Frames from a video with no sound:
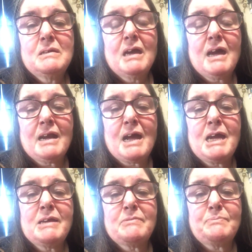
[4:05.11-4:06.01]
And
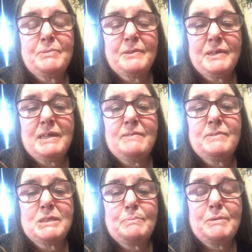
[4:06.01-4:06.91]
I believe
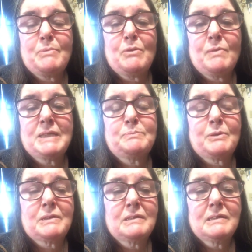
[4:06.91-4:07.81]
that the people of Westbrook